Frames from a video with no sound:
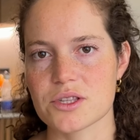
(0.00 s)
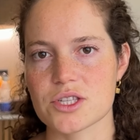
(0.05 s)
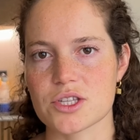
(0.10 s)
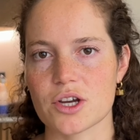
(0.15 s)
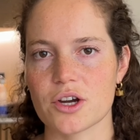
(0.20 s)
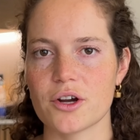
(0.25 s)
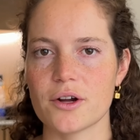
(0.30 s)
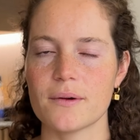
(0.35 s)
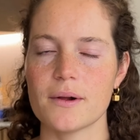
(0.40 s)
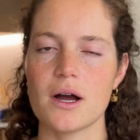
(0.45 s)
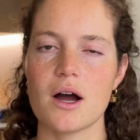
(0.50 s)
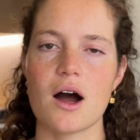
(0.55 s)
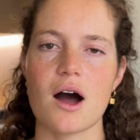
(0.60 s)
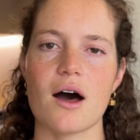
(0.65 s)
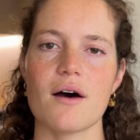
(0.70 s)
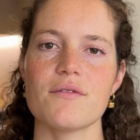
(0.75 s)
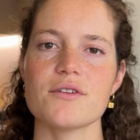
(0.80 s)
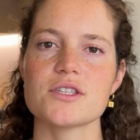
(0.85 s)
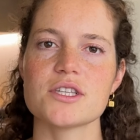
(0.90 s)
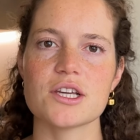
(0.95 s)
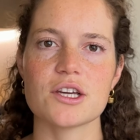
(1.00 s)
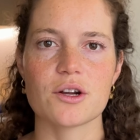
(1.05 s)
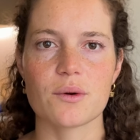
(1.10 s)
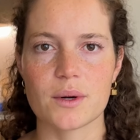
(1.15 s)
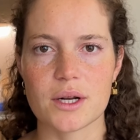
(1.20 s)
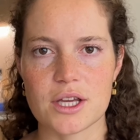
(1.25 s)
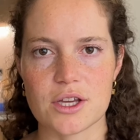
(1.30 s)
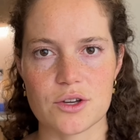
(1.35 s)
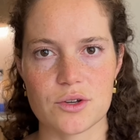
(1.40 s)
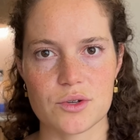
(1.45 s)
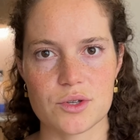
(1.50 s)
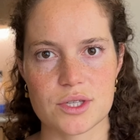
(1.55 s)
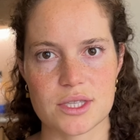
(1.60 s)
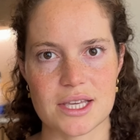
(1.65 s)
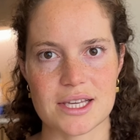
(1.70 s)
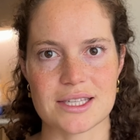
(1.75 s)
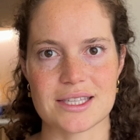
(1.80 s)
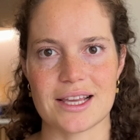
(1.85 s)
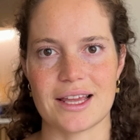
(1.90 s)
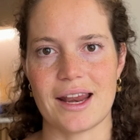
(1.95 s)
So obviously you don't want to use
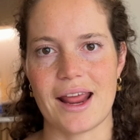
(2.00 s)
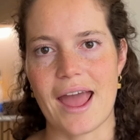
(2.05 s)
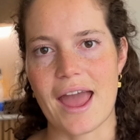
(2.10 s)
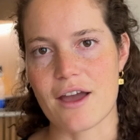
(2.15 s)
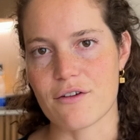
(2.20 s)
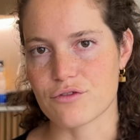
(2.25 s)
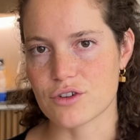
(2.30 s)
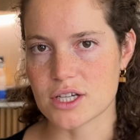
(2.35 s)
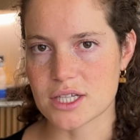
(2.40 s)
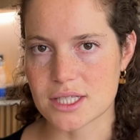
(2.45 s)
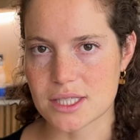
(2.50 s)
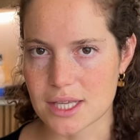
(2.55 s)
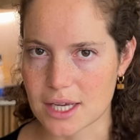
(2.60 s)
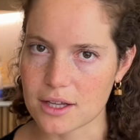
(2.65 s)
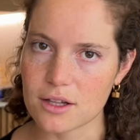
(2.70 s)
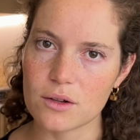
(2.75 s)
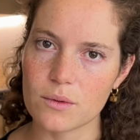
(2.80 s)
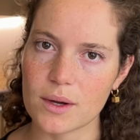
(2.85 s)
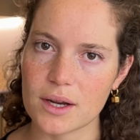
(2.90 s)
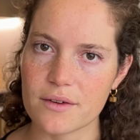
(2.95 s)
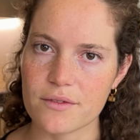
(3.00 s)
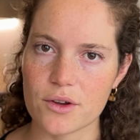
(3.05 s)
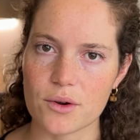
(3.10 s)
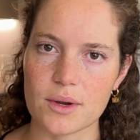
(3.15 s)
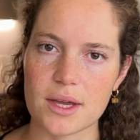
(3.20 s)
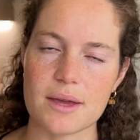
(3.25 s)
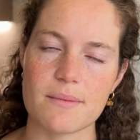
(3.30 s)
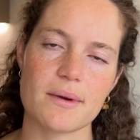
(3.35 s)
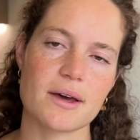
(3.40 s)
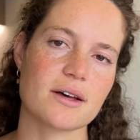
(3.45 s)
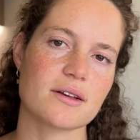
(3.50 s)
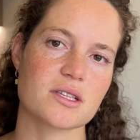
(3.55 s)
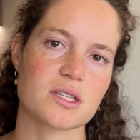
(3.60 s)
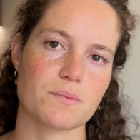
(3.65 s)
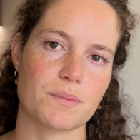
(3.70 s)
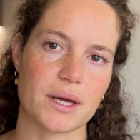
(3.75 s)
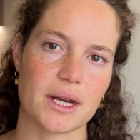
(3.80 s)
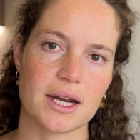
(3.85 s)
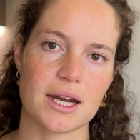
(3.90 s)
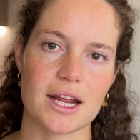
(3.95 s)
this in every single one of your emails,
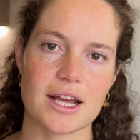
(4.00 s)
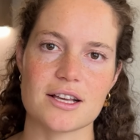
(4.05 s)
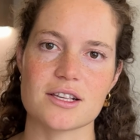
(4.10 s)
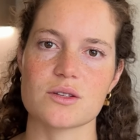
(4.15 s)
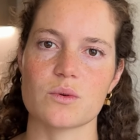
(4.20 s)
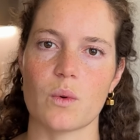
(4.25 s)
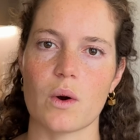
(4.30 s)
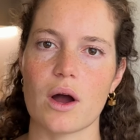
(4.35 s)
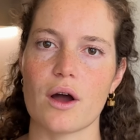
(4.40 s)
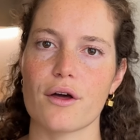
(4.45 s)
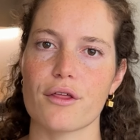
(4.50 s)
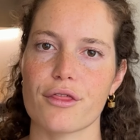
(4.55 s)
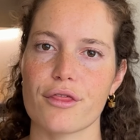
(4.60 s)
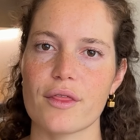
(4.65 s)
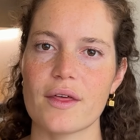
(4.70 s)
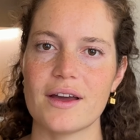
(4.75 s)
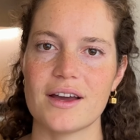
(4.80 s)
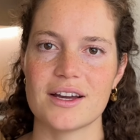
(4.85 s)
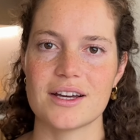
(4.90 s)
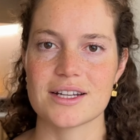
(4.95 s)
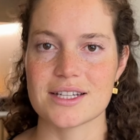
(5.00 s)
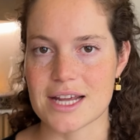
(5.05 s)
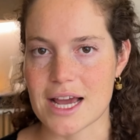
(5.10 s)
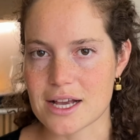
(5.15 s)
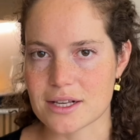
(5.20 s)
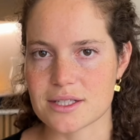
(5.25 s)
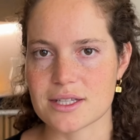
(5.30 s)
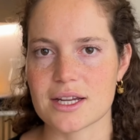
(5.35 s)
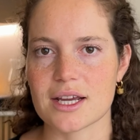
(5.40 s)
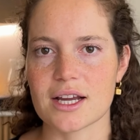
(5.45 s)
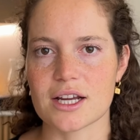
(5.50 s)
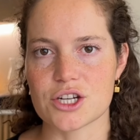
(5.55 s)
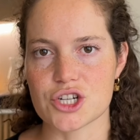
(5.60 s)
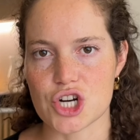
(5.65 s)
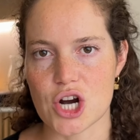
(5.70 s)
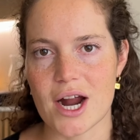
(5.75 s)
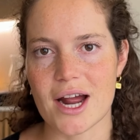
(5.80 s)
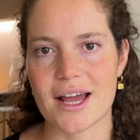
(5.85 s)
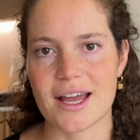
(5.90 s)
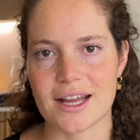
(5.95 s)
but it is worth testing and
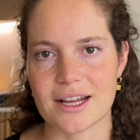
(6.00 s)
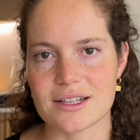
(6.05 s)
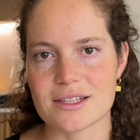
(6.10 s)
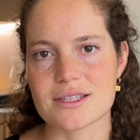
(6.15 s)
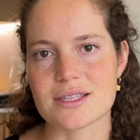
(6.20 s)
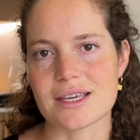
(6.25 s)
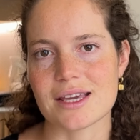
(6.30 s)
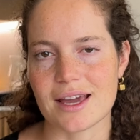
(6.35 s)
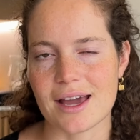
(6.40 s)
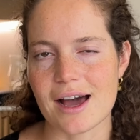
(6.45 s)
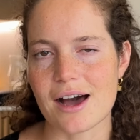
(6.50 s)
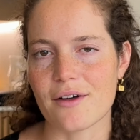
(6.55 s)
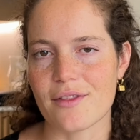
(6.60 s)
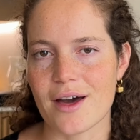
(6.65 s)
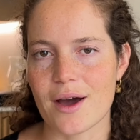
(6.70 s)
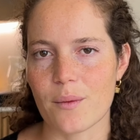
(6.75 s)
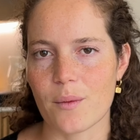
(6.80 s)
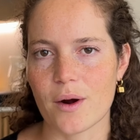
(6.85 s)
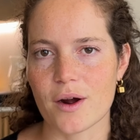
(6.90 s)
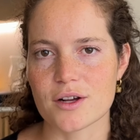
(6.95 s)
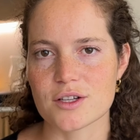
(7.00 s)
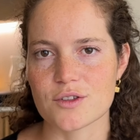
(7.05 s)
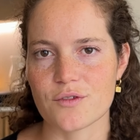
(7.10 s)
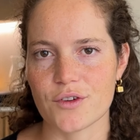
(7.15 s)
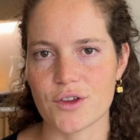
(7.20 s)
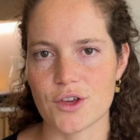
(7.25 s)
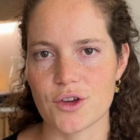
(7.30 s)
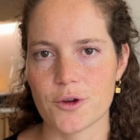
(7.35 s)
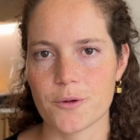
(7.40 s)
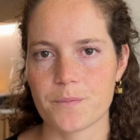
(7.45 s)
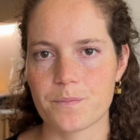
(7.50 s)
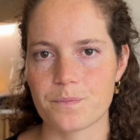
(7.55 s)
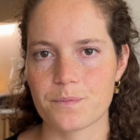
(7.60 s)
trying and seeing how that works for you.